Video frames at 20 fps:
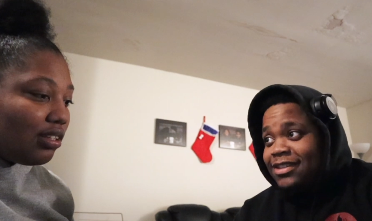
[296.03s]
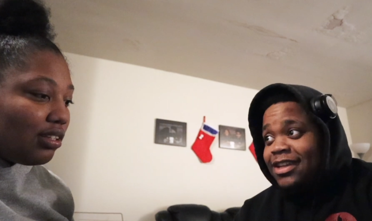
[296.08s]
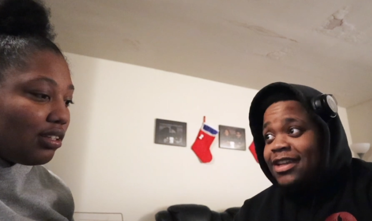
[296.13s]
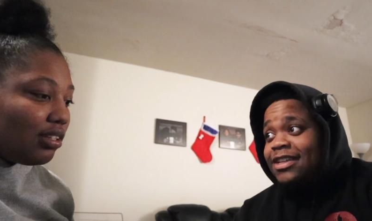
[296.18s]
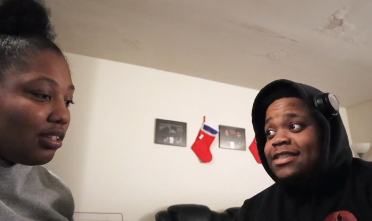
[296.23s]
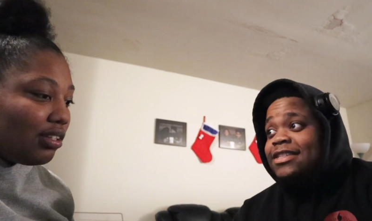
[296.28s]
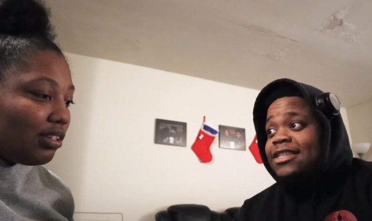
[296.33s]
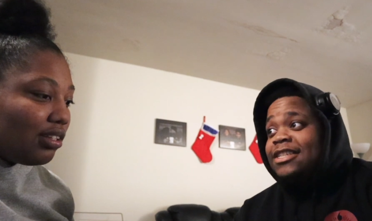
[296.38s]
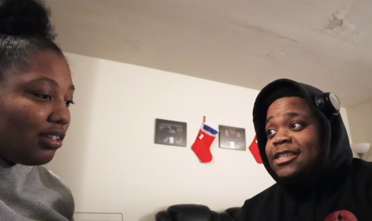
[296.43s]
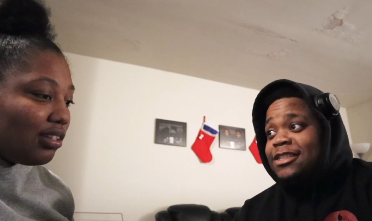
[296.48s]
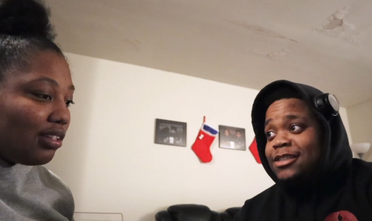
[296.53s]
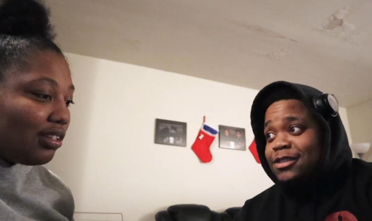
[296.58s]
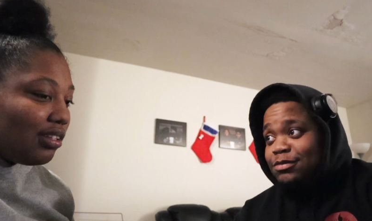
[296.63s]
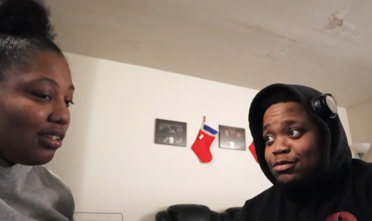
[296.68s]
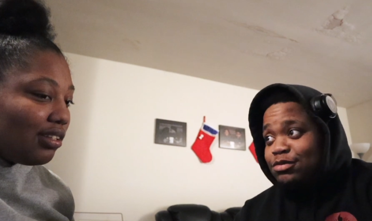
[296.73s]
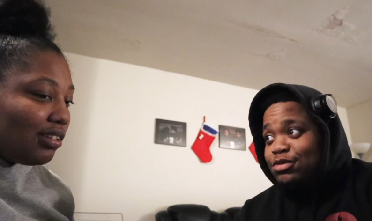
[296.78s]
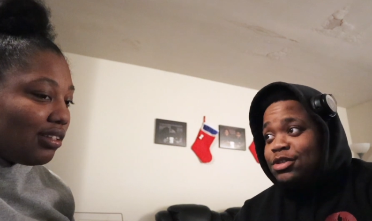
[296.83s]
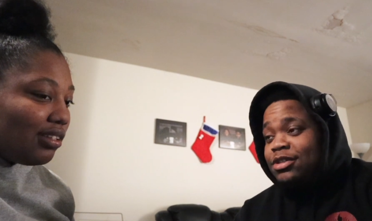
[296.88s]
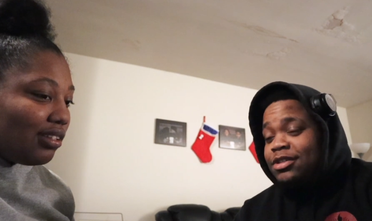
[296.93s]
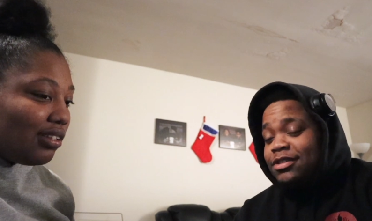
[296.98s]
Speaker 1: i seen
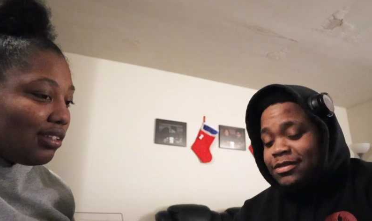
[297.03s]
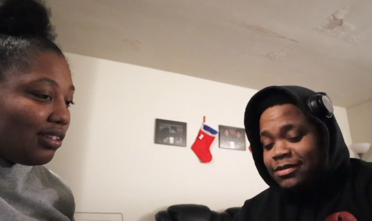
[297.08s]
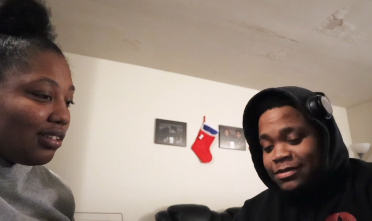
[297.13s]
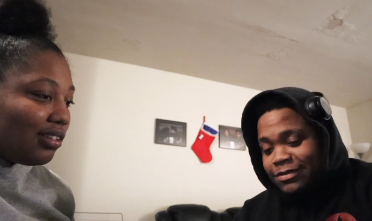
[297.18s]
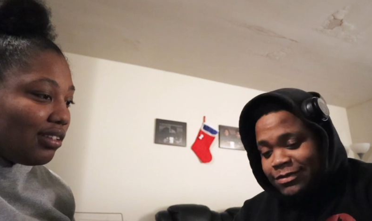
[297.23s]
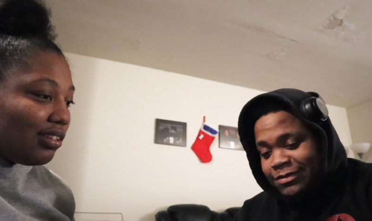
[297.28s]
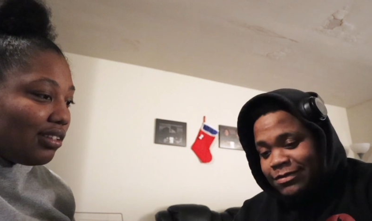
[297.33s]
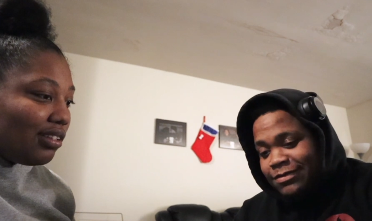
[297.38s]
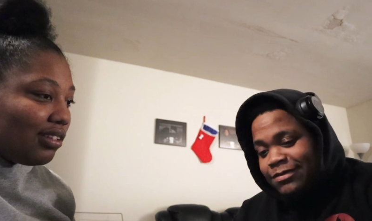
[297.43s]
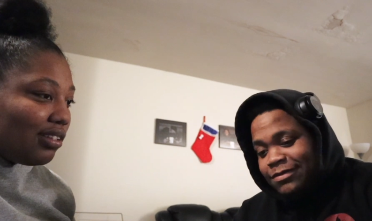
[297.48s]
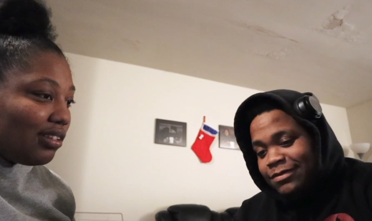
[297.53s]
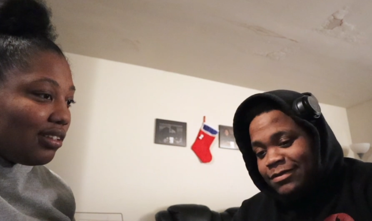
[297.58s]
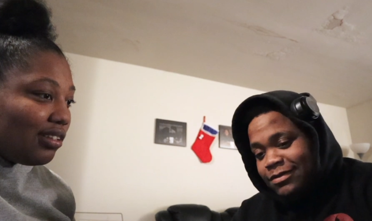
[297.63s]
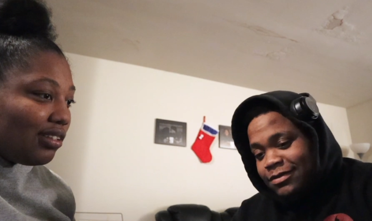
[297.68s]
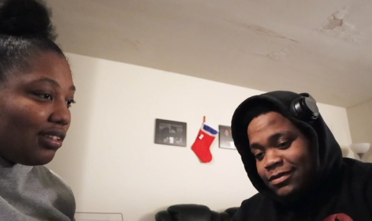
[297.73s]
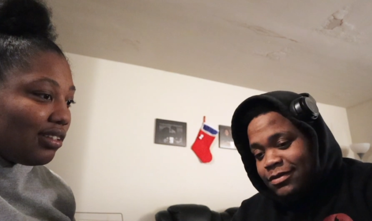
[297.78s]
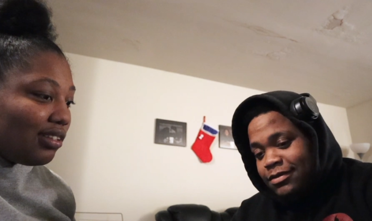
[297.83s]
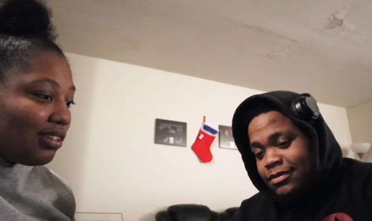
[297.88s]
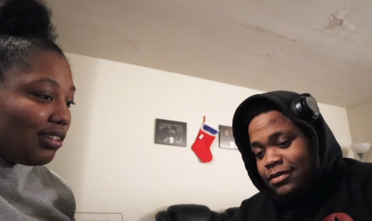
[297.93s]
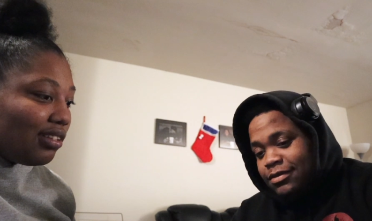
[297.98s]
some shit.
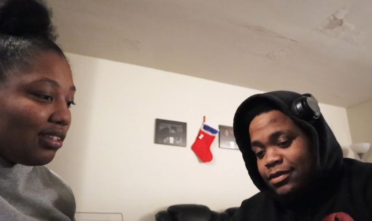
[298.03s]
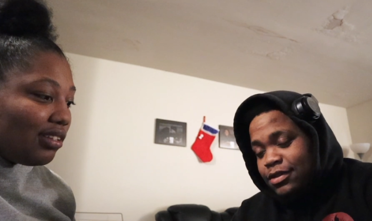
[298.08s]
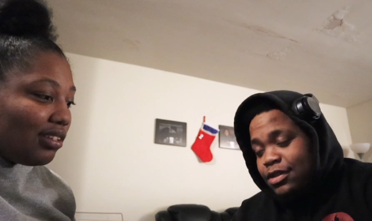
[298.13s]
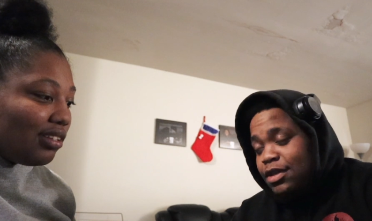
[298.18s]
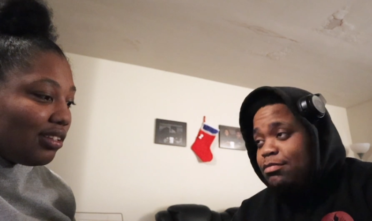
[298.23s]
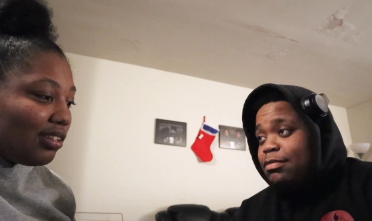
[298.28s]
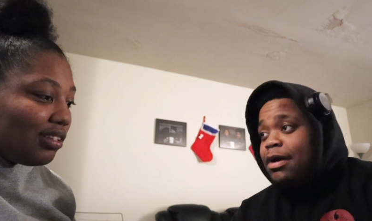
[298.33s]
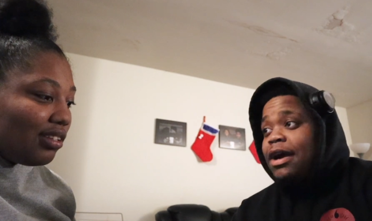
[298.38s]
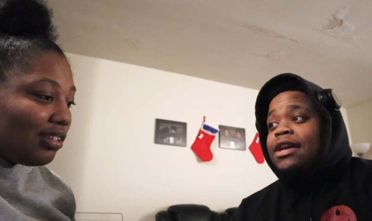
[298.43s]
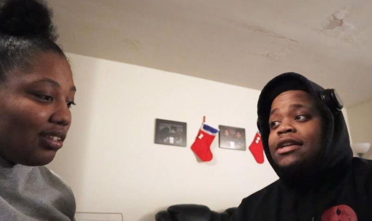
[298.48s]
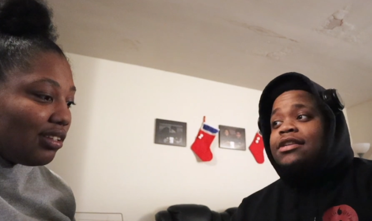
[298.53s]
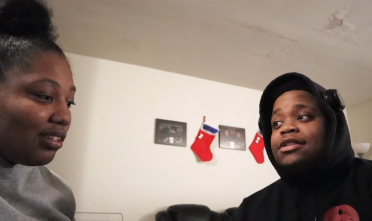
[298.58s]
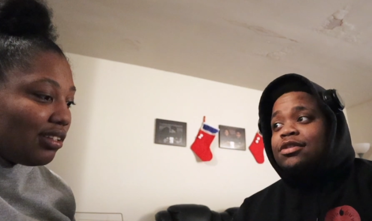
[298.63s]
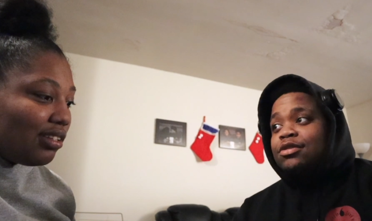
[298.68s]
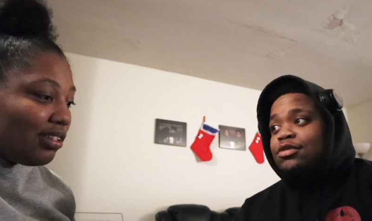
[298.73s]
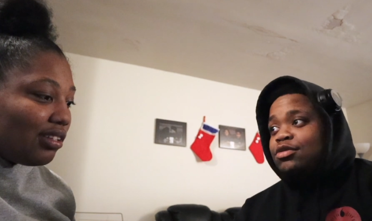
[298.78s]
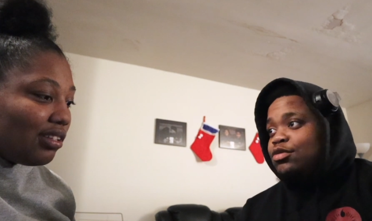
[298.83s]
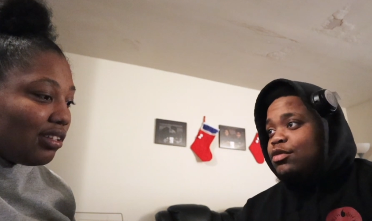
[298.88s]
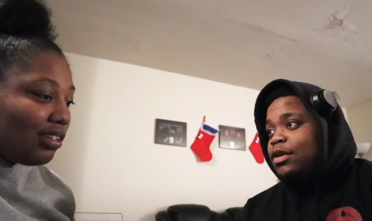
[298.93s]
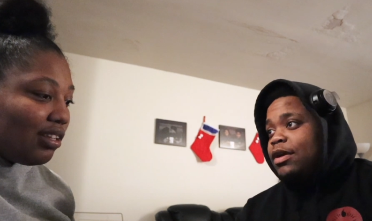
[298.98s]
Your body's
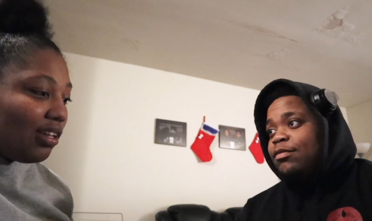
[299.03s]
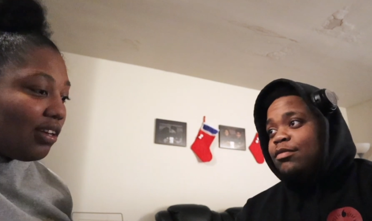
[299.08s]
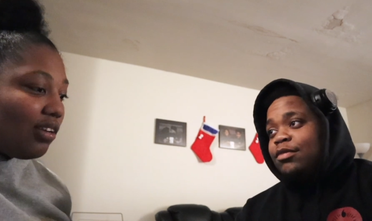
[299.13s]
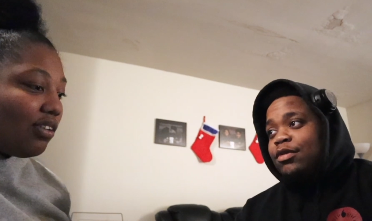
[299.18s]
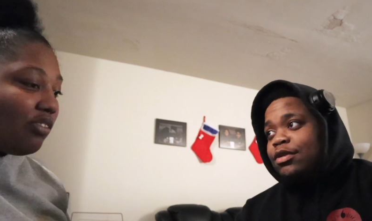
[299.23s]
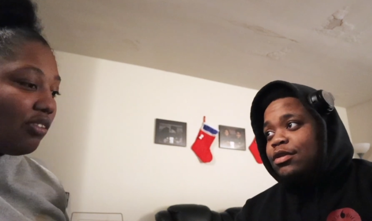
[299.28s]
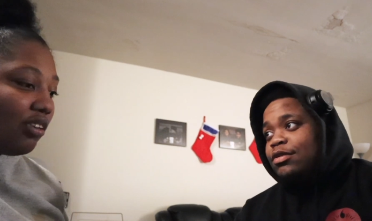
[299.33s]
gonna do way more.